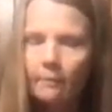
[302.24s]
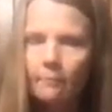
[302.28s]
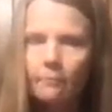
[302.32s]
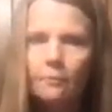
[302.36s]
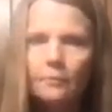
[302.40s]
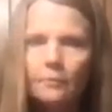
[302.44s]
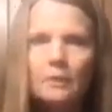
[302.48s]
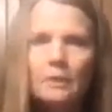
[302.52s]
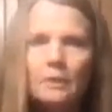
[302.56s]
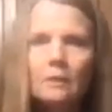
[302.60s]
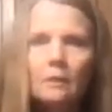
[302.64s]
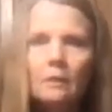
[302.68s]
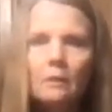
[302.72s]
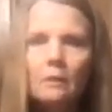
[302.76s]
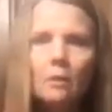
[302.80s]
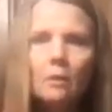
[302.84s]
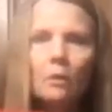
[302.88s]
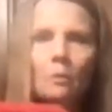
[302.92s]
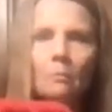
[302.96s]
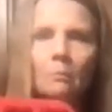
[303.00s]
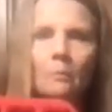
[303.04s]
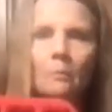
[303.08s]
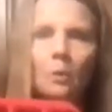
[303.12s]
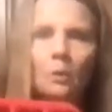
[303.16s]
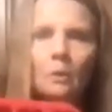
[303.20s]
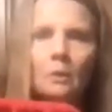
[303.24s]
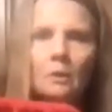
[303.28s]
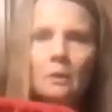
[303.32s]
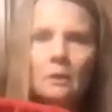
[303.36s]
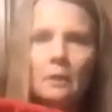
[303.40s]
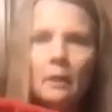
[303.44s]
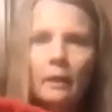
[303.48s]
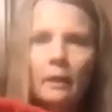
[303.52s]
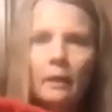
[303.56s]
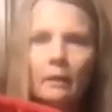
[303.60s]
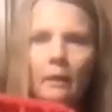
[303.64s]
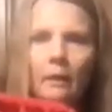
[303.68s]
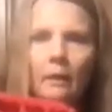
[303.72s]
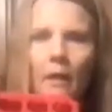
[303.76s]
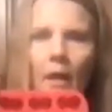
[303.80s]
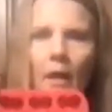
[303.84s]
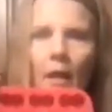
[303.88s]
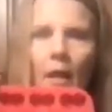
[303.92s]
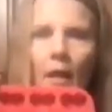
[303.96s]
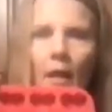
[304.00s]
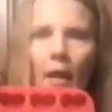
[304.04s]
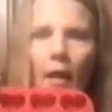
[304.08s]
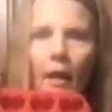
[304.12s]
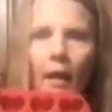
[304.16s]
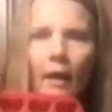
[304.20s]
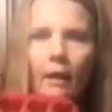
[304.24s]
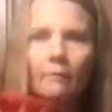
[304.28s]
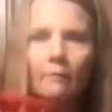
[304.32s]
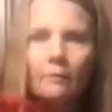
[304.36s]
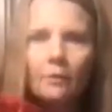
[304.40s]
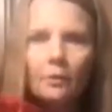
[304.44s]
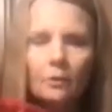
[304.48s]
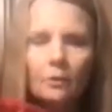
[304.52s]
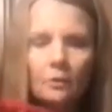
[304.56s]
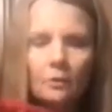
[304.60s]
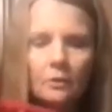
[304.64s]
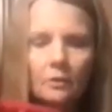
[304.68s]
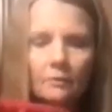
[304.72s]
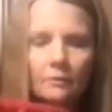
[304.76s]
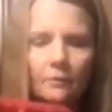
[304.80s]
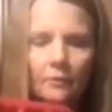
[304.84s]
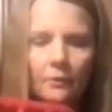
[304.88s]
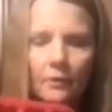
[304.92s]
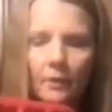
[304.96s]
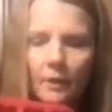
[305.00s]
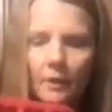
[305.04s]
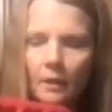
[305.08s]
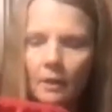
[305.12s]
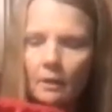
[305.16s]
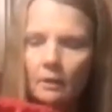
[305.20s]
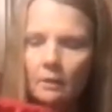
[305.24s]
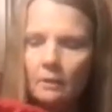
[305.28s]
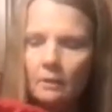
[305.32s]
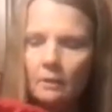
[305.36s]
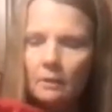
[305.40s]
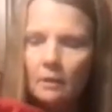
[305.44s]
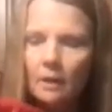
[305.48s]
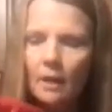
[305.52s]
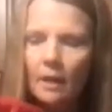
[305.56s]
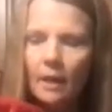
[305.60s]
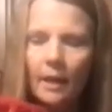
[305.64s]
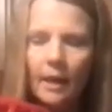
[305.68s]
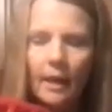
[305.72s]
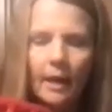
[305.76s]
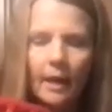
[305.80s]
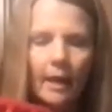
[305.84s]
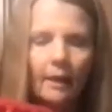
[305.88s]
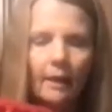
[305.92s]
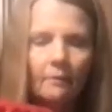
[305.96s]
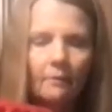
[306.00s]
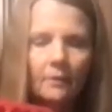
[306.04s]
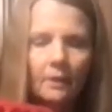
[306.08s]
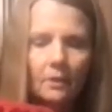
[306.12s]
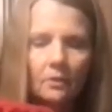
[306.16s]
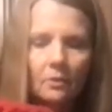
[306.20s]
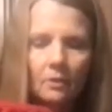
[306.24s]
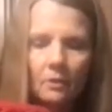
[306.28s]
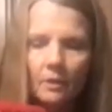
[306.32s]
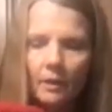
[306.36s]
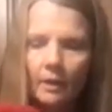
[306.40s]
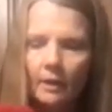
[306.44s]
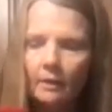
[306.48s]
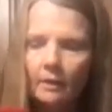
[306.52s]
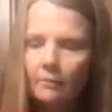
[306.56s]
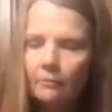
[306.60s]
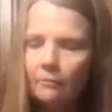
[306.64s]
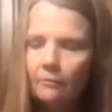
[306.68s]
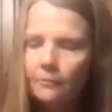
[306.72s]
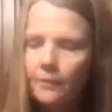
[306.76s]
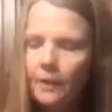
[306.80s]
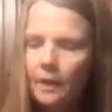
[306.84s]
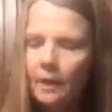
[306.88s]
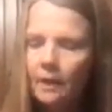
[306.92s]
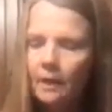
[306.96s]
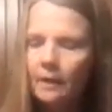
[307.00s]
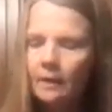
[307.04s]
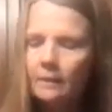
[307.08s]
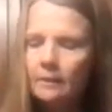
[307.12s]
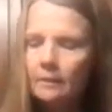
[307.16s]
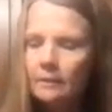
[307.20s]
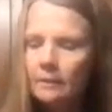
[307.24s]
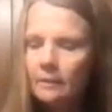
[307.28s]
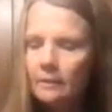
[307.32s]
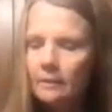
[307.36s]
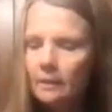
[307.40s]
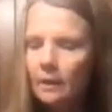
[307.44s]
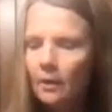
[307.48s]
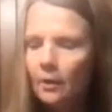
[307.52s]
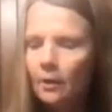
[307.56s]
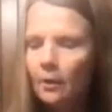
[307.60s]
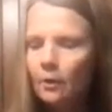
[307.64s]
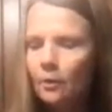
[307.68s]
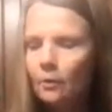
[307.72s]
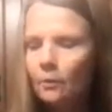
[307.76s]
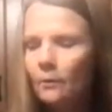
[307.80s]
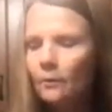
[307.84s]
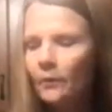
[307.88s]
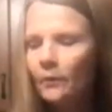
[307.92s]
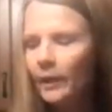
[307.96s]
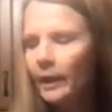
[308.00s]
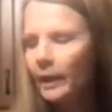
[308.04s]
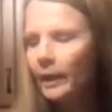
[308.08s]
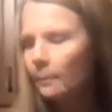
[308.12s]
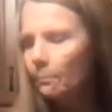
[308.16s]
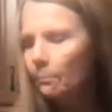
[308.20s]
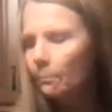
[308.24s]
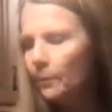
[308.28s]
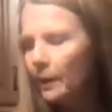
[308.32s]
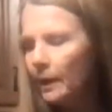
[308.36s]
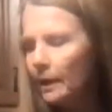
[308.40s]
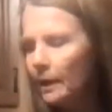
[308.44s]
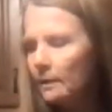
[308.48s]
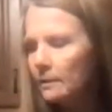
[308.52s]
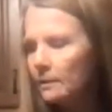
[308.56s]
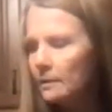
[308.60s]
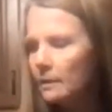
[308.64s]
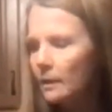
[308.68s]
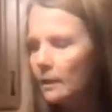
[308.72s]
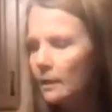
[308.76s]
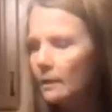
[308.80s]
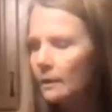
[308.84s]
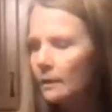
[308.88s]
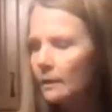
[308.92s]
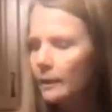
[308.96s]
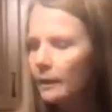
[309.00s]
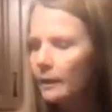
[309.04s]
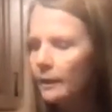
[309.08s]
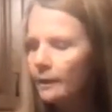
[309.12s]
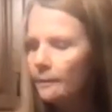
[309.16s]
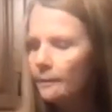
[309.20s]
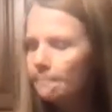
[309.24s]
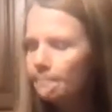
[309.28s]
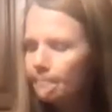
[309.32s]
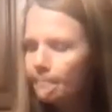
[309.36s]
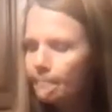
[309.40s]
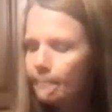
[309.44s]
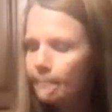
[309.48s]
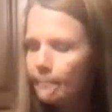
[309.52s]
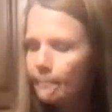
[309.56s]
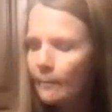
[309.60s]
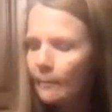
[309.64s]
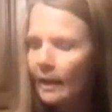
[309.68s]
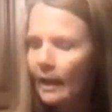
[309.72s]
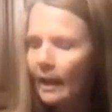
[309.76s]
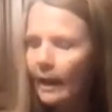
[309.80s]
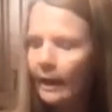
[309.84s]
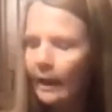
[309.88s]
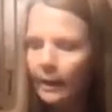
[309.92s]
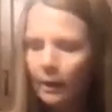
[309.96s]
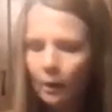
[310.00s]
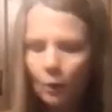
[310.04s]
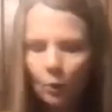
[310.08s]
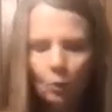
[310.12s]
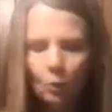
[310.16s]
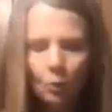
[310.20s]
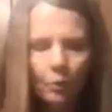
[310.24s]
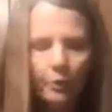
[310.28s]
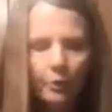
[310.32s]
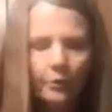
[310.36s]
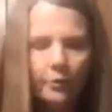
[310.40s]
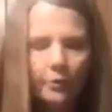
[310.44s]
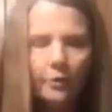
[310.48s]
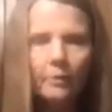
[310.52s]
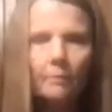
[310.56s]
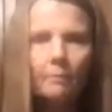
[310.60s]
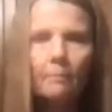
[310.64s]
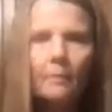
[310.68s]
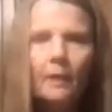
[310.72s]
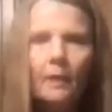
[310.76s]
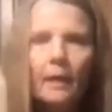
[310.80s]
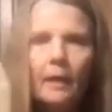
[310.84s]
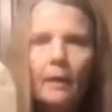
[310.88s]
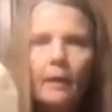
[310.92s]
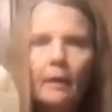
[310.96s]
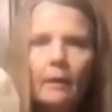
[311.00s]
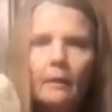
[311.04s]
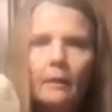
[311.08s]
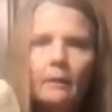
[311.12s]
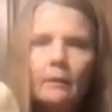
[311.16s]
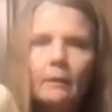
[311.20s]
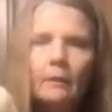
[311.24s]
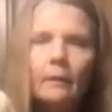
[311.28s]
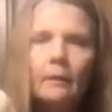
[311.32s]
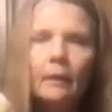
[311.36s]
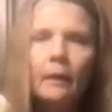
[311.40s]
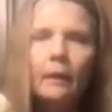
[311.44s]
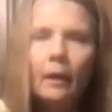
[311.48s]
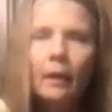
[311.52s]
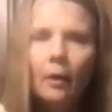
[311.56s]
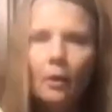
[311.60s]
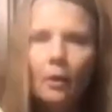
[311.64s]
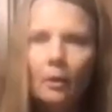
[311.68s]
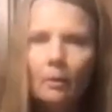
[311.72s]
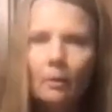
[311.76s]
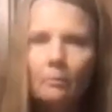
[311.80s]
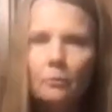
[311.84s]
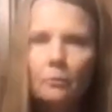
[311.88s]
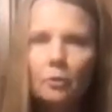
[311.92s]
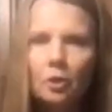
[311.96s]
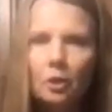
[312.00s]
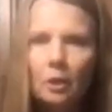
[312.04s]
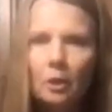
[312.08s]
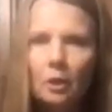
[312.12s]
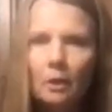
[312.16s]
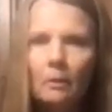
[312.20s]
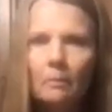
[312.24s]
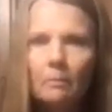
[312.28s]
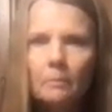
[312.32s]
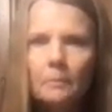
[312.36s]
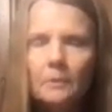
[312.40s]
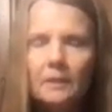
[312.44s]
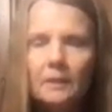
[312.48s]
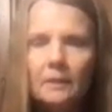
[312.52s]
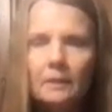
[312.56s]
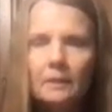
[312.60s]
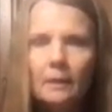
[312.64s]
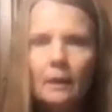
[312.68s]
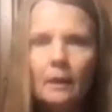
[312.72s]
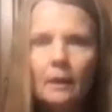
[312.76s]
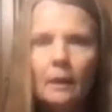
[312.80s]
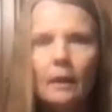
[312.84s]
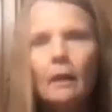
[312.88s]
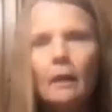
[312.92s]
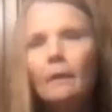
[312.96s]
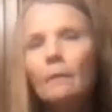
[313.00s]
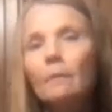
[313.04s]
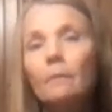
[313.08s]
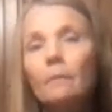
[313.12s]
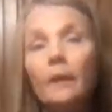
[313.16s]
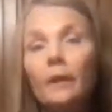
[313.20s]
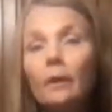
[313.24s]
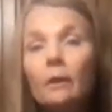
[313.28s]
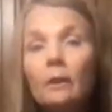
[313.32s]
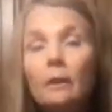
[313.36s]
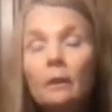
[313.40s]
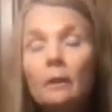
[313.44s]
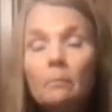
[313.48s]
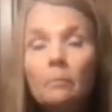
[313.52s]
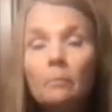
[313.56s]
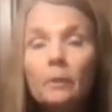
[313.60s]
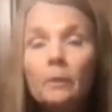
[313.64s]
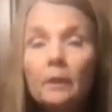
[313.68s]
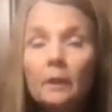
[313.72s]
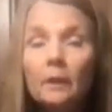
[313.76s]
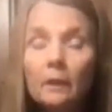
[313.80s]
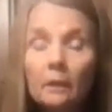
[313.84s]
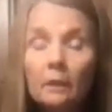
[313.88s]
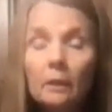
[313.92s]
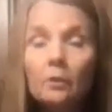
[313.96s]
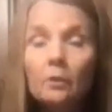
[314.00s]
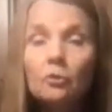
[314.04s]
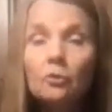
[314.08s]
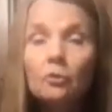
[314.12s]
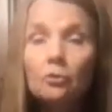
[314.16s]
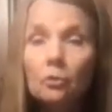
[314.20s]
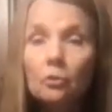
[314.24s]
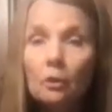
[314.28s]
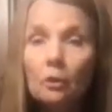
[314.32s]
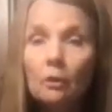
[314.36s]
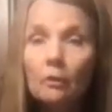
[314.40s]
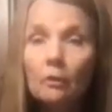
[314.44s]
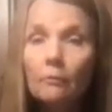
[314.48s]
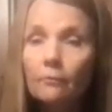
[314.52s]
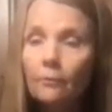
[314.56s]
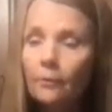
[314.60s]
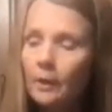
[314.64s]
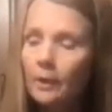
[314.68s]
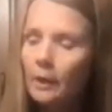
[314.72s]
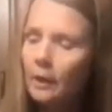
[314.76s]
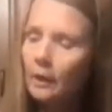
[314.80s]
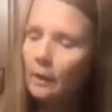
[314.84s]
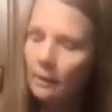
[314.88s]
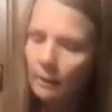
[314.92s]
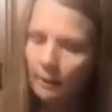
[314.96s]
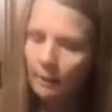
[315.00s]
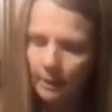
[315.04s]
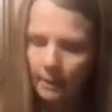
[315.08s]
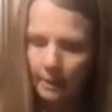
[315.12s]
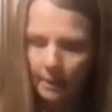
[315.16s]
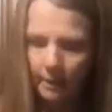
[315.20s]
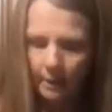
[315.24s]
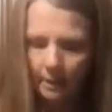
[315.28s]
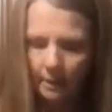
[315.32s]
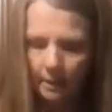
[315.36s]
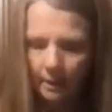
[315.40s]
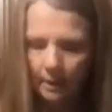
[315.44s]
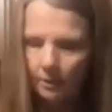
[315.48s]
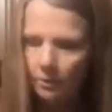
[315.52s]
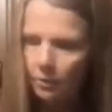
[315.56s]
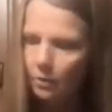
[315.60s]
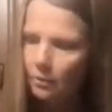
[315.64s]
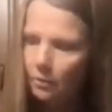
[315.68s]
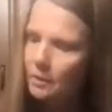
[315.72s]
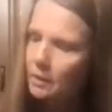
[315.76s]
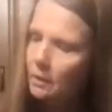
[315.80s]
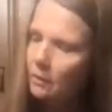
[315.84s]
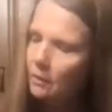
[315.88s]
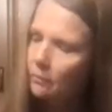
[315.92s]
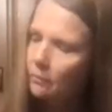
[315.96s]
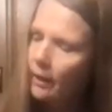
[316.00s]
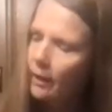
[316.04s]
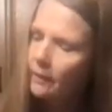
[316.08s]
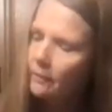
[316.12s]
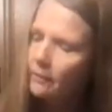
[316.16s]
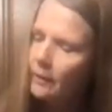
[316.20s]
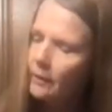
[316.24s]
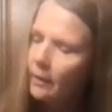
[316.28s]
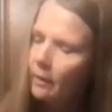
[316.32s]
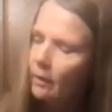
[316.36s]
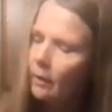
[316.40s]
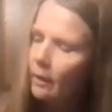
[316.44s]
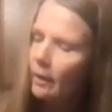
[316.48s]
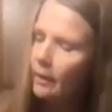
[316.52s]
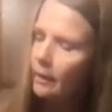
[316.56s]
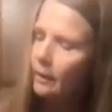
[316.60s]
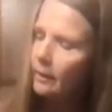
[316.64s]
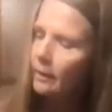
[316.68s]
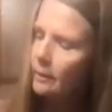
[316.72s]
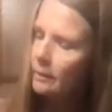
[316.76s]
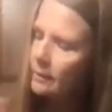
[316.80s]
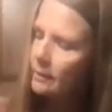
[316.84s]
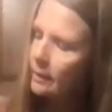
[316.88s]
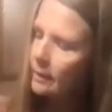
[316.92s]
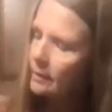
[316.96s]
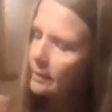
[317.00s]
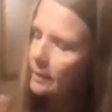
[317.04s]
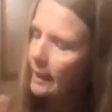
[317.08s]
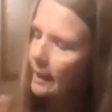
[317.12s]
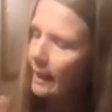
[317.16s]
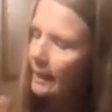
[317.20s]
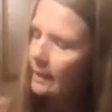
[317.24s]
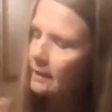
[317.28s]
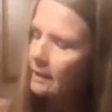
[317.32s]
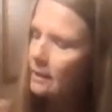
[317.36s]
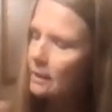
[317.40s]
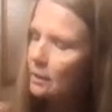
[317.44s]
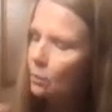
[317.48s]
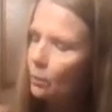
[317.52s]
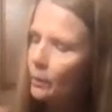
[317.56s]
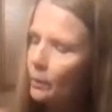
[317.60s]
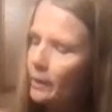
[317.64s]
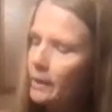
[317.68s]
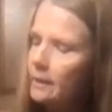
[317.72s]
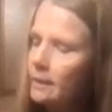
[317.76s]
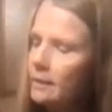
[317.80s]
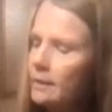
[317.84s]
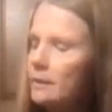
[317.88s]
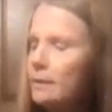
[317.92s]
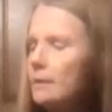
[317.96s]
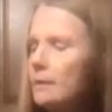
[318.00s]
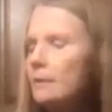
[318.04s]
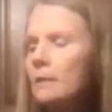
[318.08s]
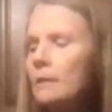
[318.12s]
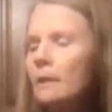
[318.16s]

silicone molds that I've used for these, and these are kind of fun. So basically, I order my carob chips. They're completely sugar-free, and you'll see right there on it, it says unsweetened.